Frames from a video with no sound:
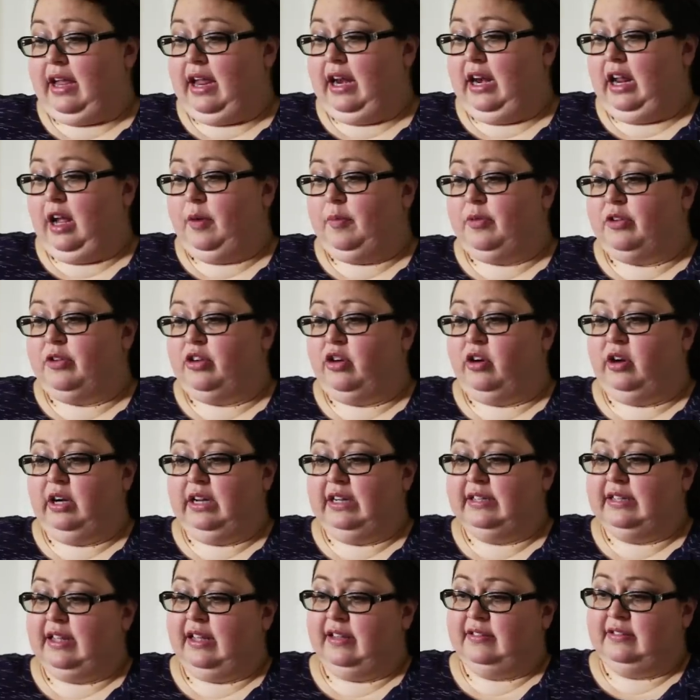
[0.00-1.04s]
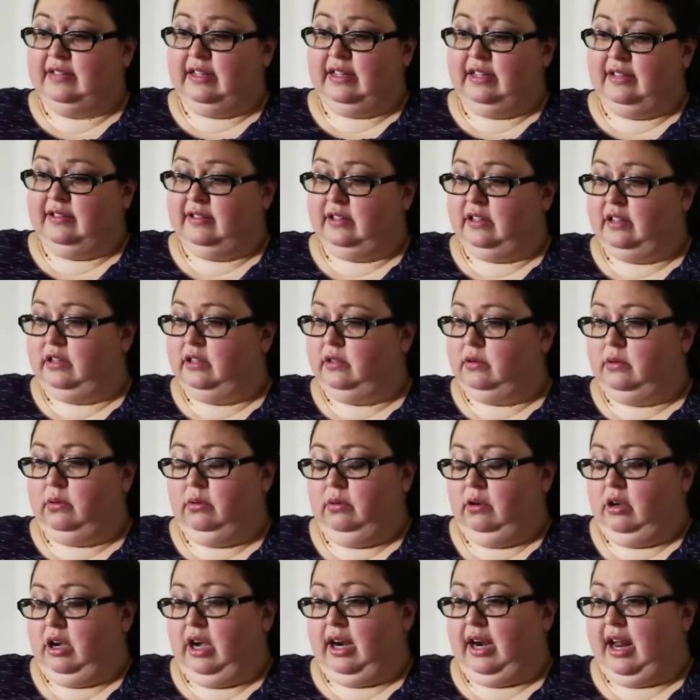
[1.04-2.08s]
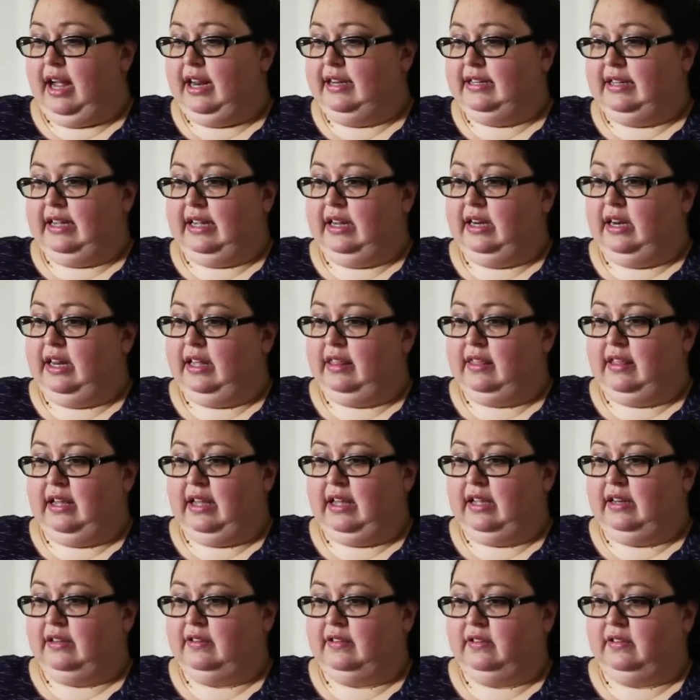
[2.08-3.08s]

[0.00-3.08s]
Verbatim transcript: getting a paternity test is a good idea, and I think it